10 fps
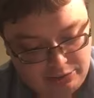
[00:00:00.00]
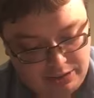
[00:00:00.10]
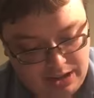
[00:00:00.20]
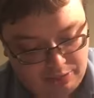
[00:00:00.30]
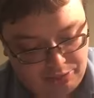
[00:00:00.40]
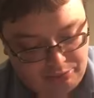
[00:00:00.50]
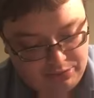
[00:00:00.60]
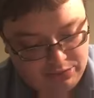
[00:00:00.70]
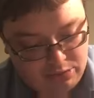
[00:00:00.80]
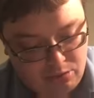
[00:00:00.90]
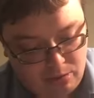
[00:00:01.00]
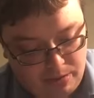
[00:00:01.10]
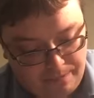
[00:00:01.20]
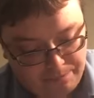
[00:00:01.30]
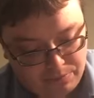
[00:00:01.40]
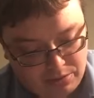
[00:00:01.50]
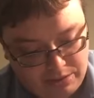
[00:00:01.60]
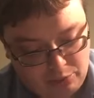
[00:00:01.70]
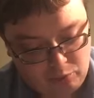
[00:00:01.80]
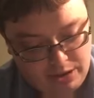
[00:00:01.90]
and three score
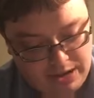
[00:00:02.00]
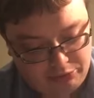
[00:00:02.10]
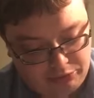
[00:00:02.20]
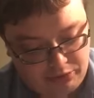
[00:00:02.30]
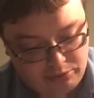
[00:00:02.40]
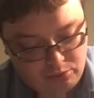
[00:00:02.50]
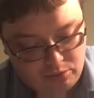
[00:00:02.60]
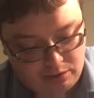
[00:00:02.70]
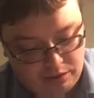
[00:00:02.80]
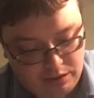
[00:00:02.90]
that went out to the war.